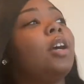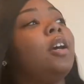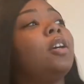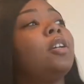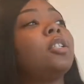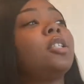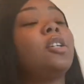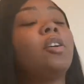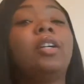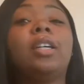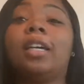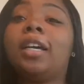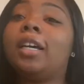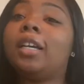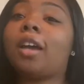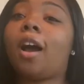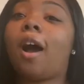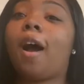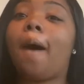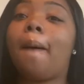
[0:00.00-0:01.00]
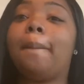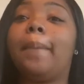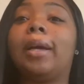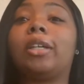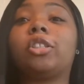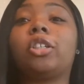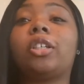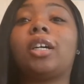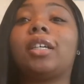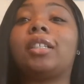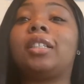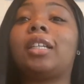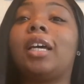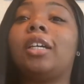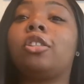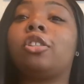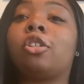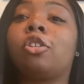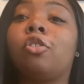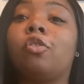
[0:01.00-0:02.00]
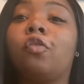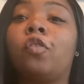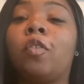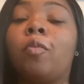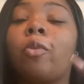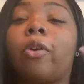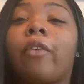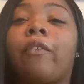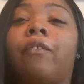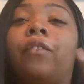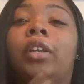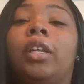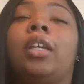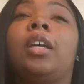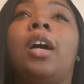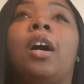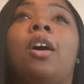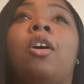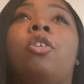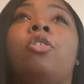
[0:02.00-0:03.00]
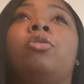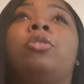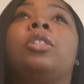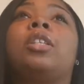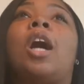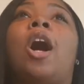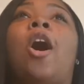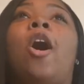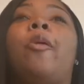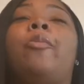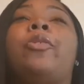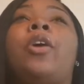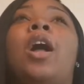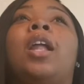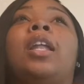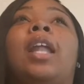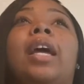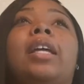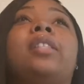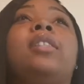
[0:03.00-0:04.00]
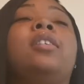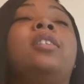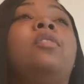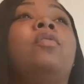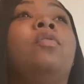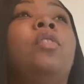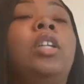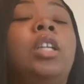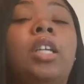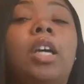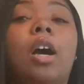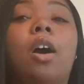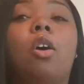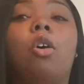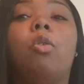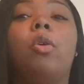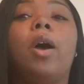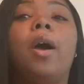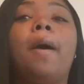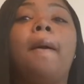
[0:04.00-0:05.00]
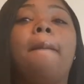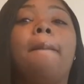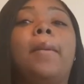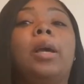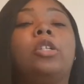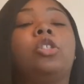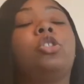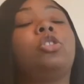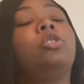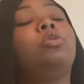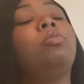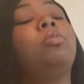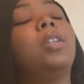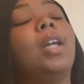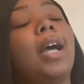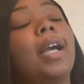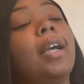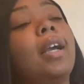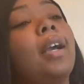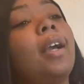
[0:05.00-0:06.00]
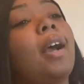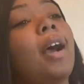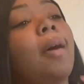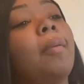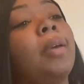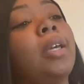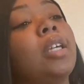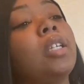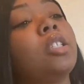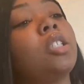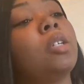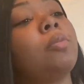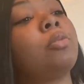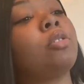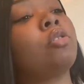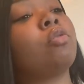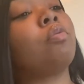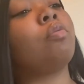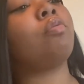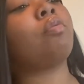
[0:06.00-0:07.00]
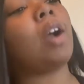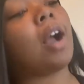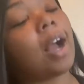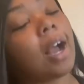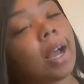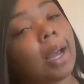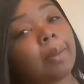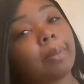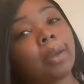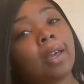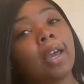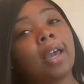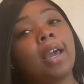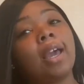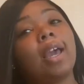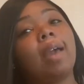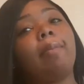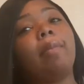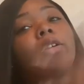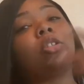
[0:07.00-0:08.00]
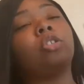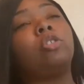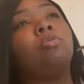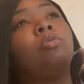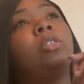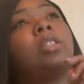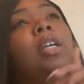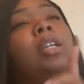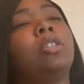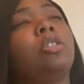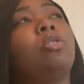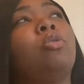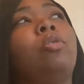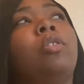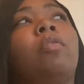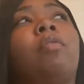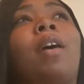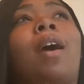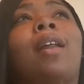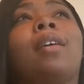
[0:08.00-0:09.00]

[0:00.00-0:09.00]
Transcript: So yeah, y'all, make sure y'all stay tuned for more videos. I hope y'all like this video. Make sure you like, comment, and subscribe. And make sure you stay tuned if I